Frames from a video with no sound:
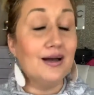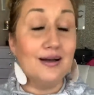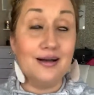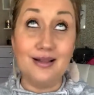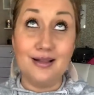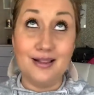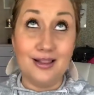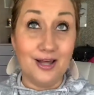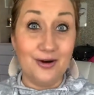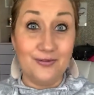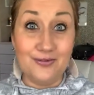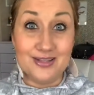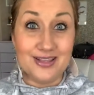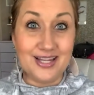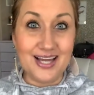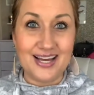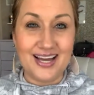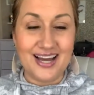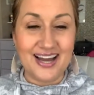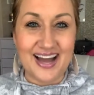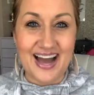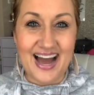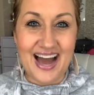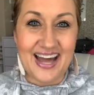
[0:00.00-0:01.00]
glowing
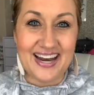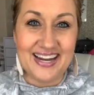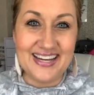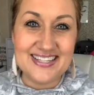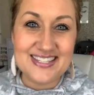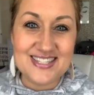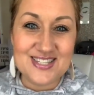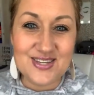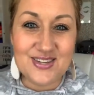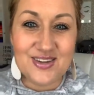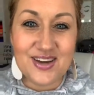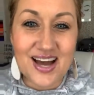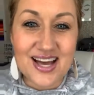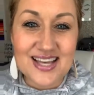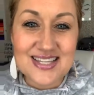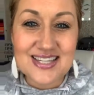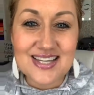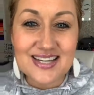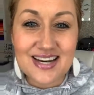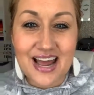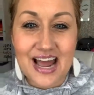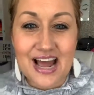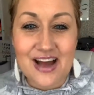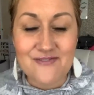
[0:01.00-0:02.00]
like a goddess. So you guys
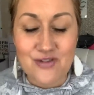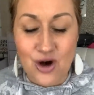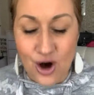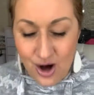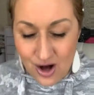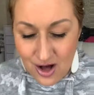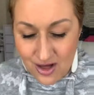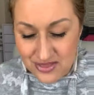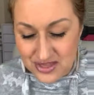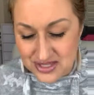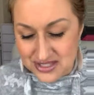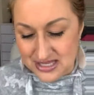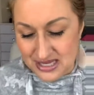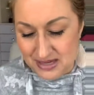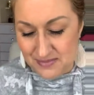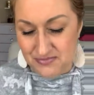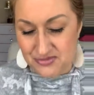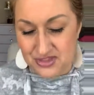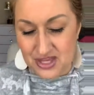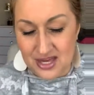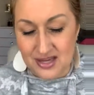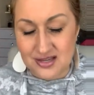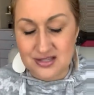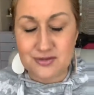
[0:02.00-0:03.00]
can have all the same
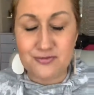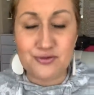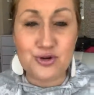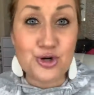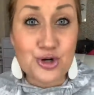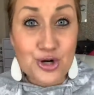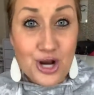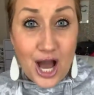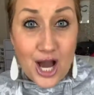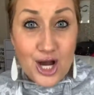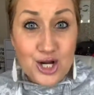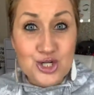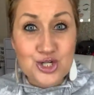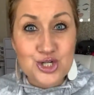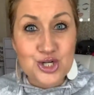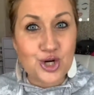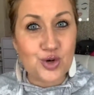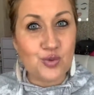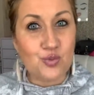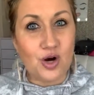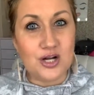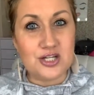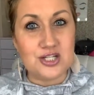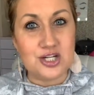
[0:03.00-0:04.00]
things. If you're not
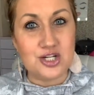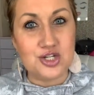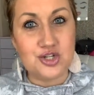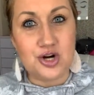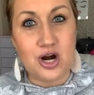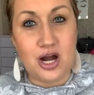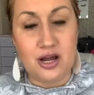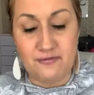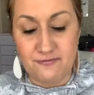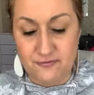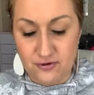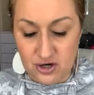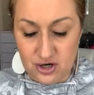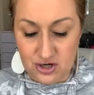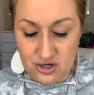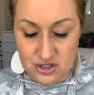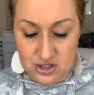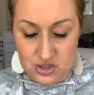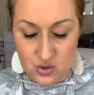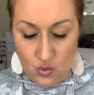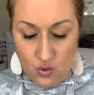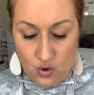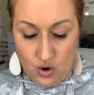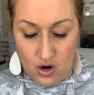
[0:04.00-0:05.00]
sure what to try
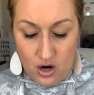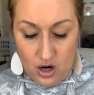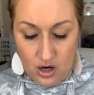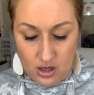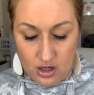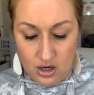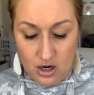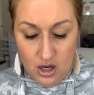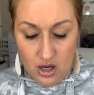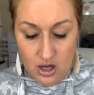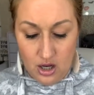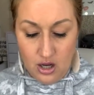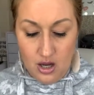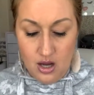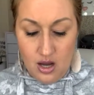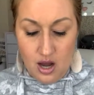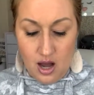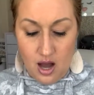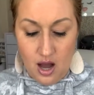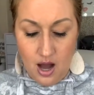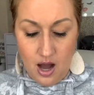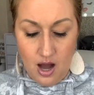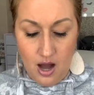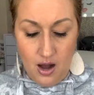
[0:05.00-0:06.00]
first or
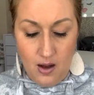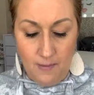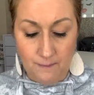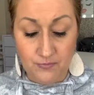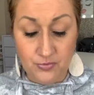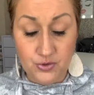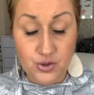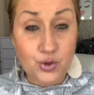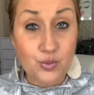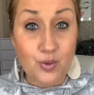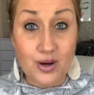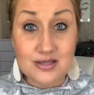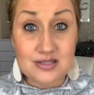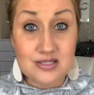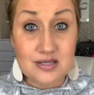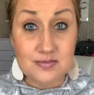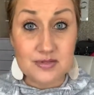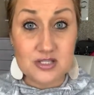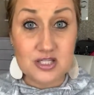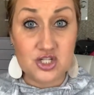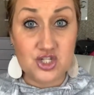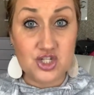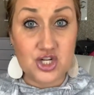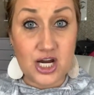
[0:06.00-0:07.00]
um, you want
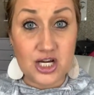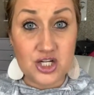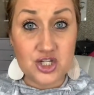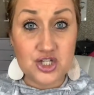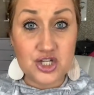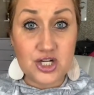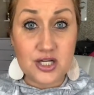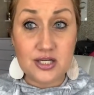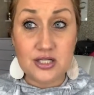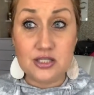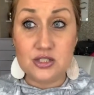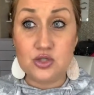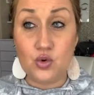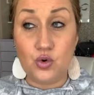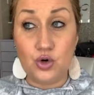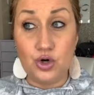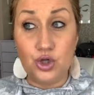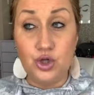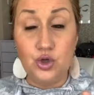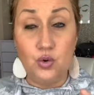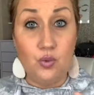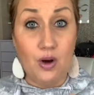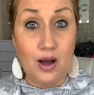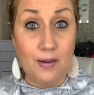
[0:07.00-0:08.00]
some suggestions or
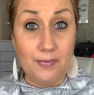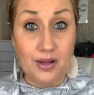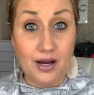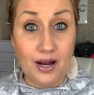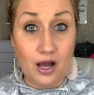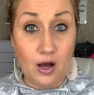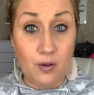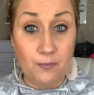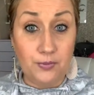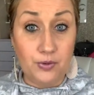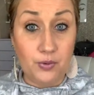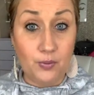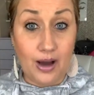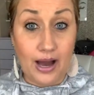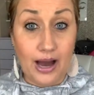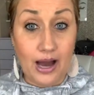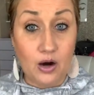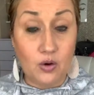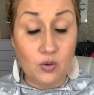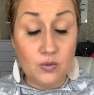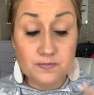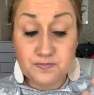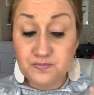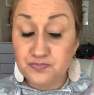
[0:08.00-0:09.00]
you want me to help you
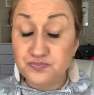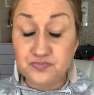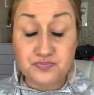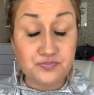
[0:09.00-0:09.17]
out,